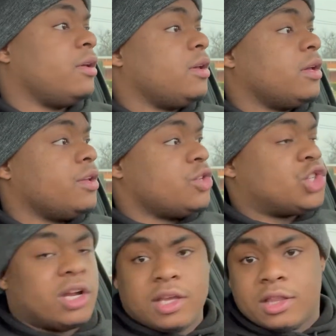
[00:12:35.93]
and
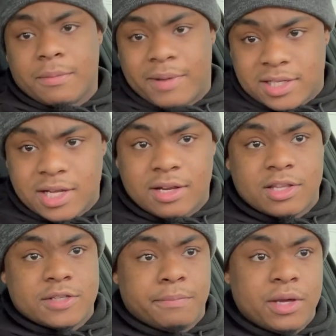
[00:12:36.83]
try to get the best out of
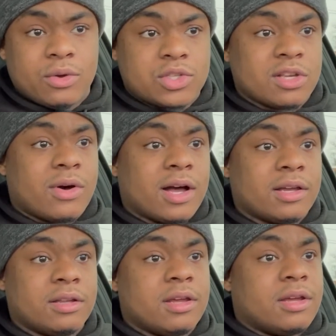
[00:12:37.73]
this build, so I
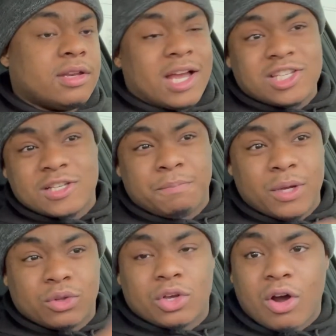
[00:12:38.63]
could not just
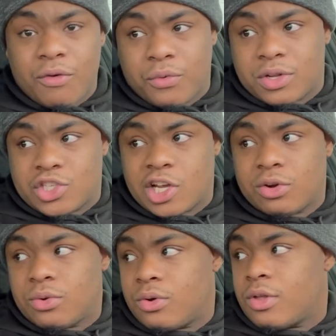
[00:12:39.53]
build the car for the channel,